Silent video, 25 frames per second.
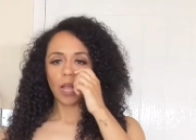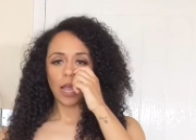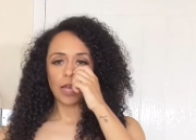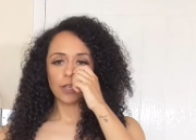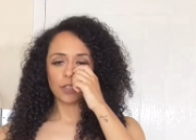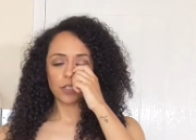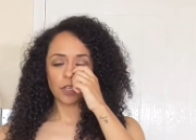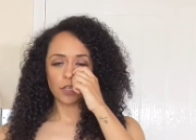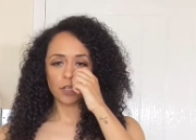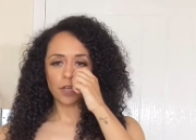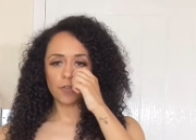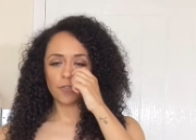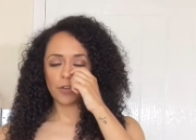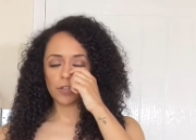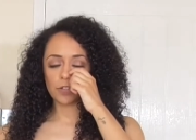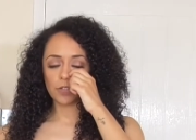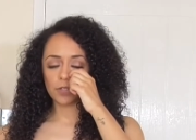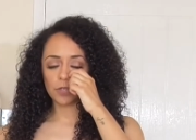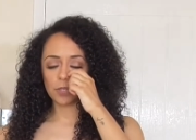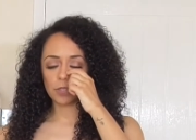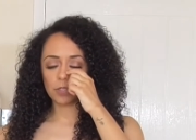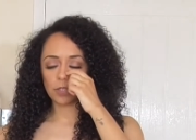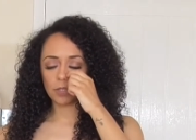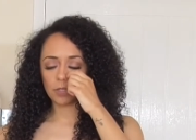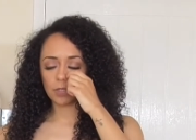I don't know if I
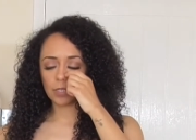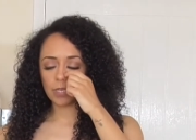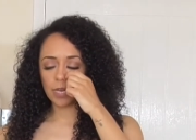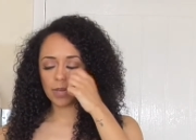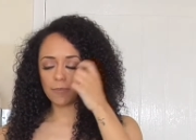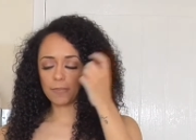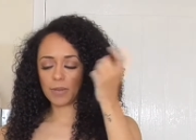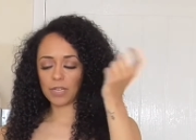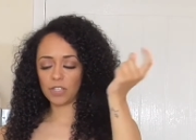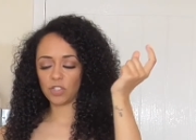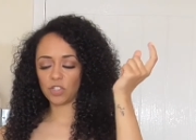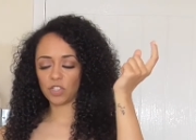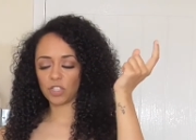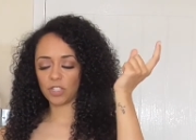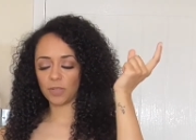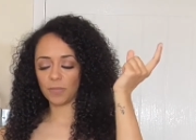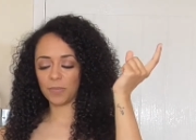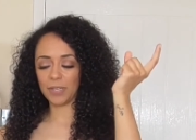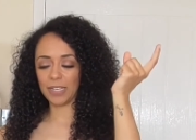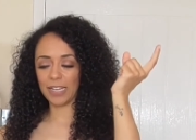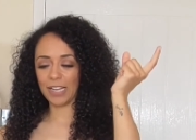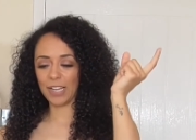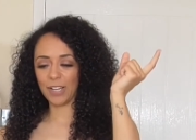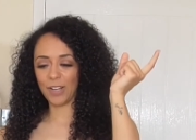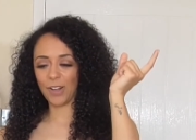just did, did I mention a
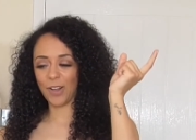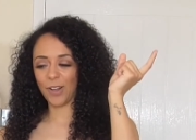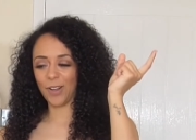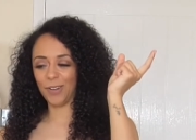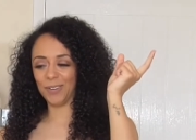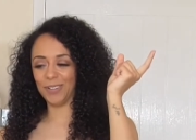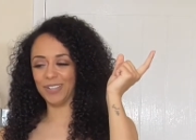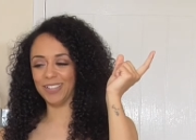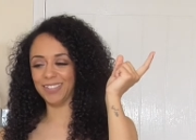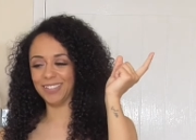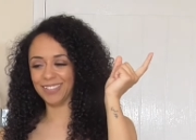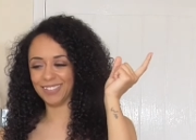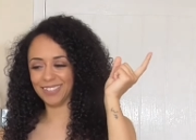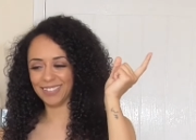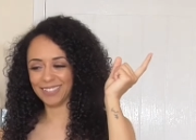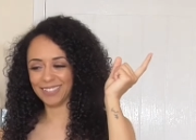minute ago?